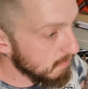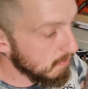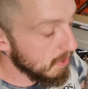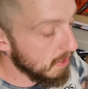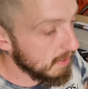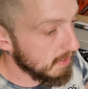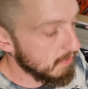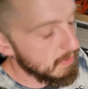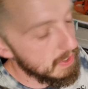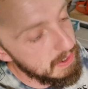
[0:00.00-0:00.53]
to
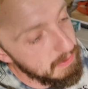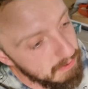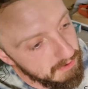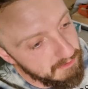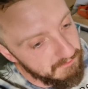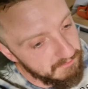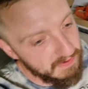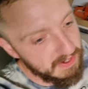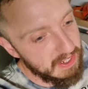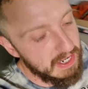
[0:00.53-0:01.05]
work. The way
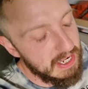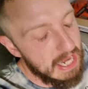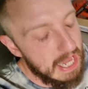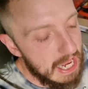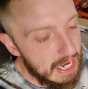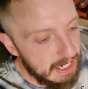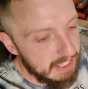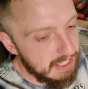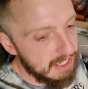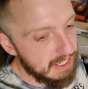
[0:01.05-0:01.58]
we've figured out
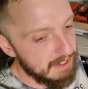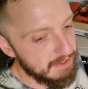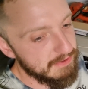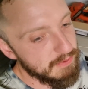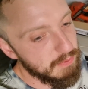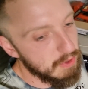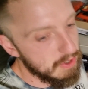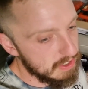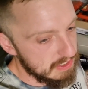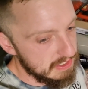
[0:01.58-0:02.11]
how to get it
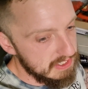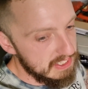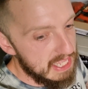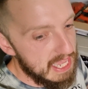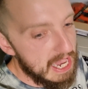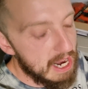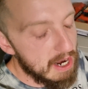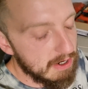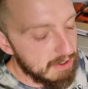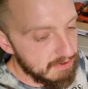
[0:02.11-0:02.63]
to work
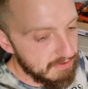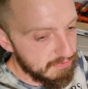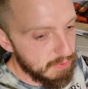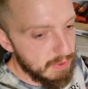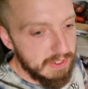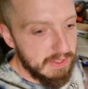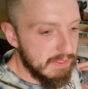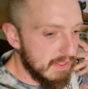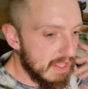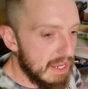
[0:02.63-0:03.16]
now, because
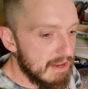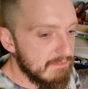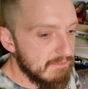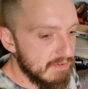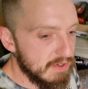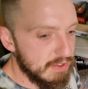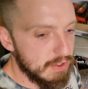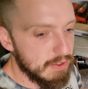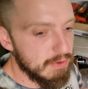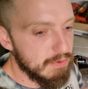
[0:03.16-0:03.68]
when that
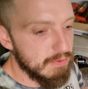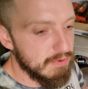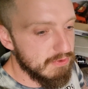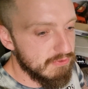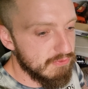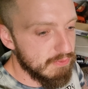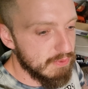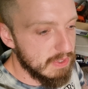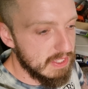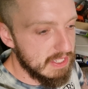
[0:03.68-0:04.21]
video
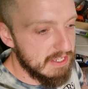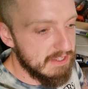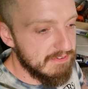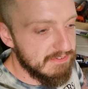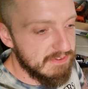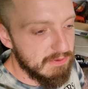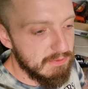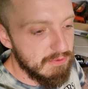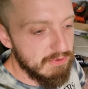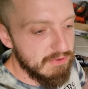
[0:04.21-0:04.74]
was
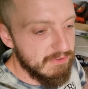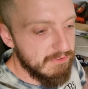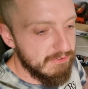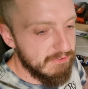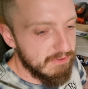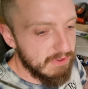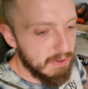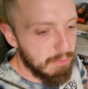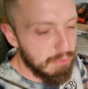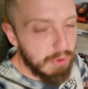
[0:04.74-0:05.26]
released, it
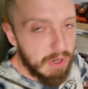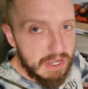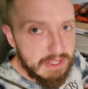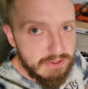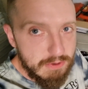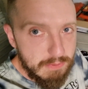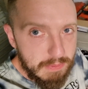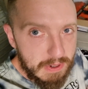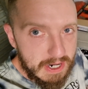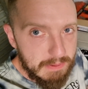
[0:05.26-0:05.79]
was a brand
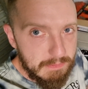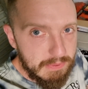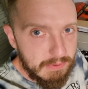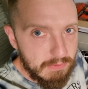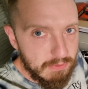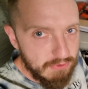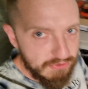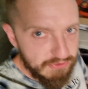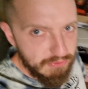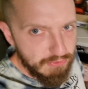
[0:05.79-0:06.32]
new pump,
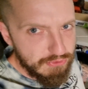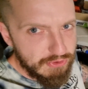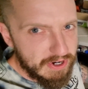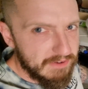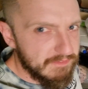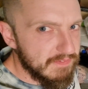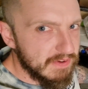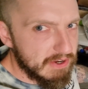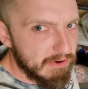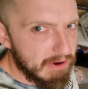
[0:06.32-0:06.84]
and we're still trying
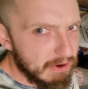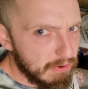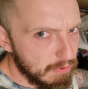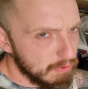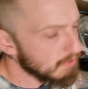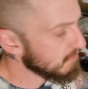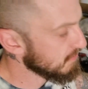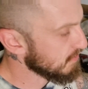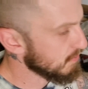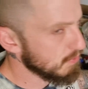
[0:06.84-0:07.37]
to figure out
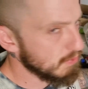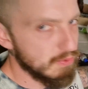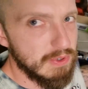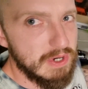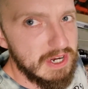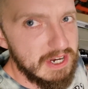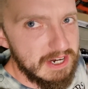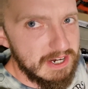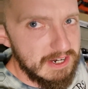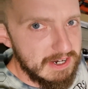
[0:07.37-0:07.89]
all those little
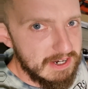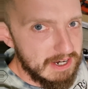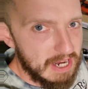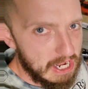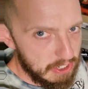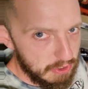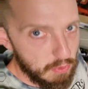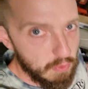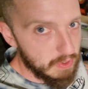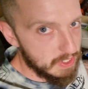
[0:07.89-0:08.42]

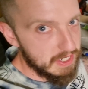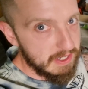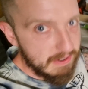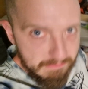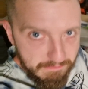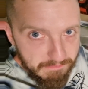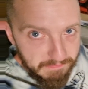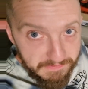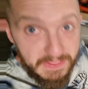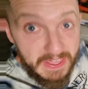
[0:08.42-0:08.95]

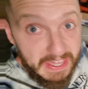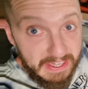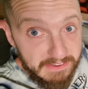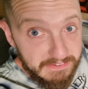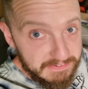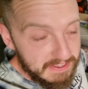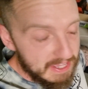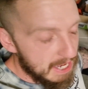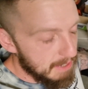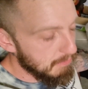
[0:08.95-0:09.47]
annoying
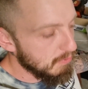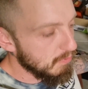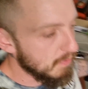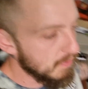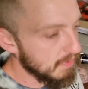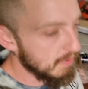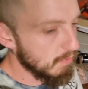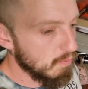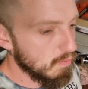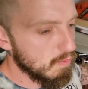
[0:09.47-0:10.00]
things that happen
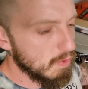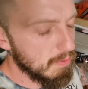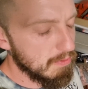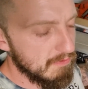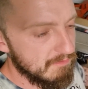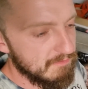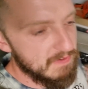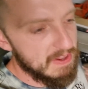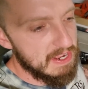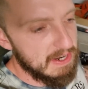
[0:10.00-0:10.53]
with it. What
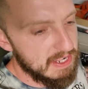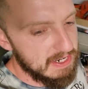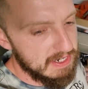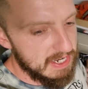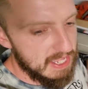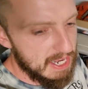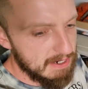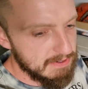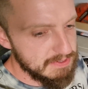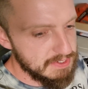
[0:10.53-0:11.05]
we've found out
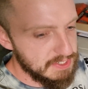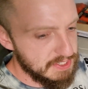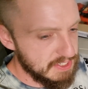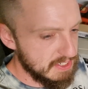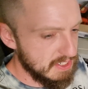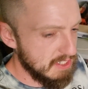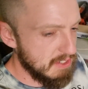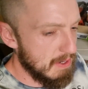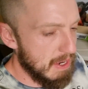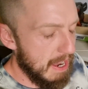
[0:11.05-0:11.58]
now is
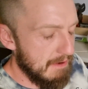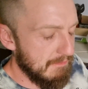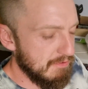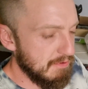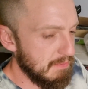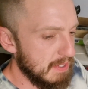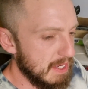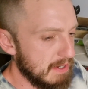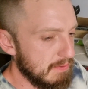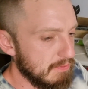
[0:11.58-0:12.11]
that you have
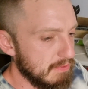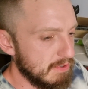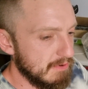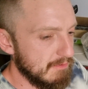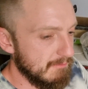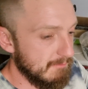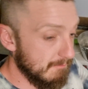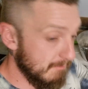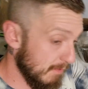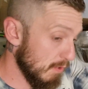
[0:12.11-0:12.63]
to be able to
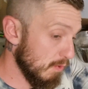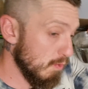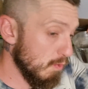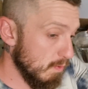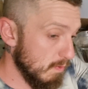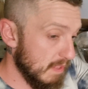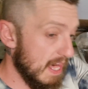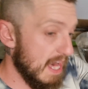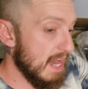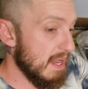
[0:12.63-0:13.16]

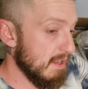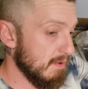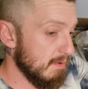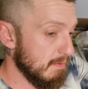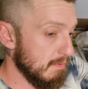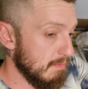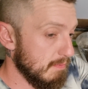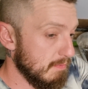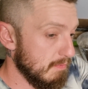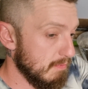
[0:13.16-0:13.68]
fill
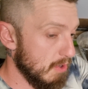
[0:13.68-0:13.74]
that